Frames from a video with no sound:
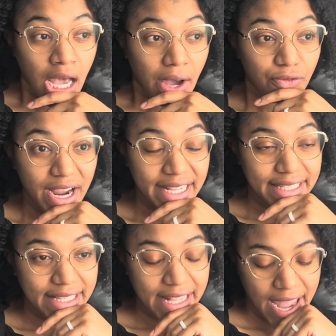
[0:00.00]
Right
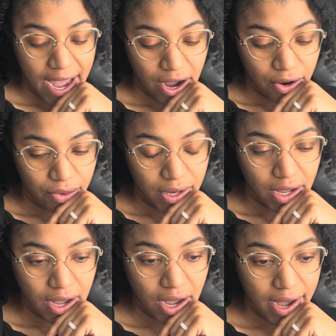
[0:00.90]
now,
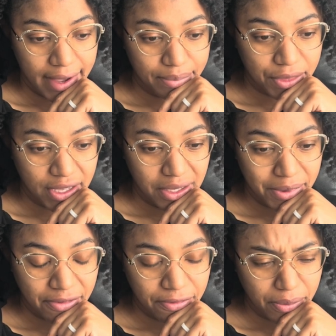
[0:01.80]
I'm thinking
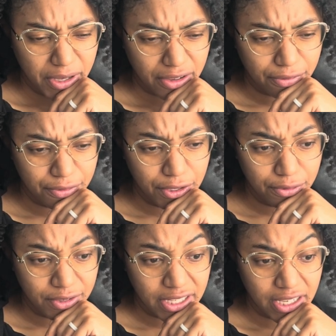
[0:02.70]
about filming a few
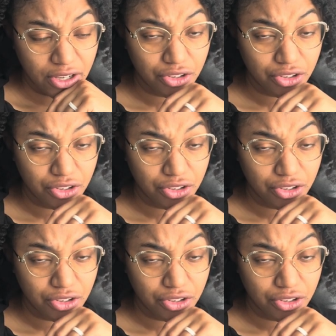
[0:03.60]
videos,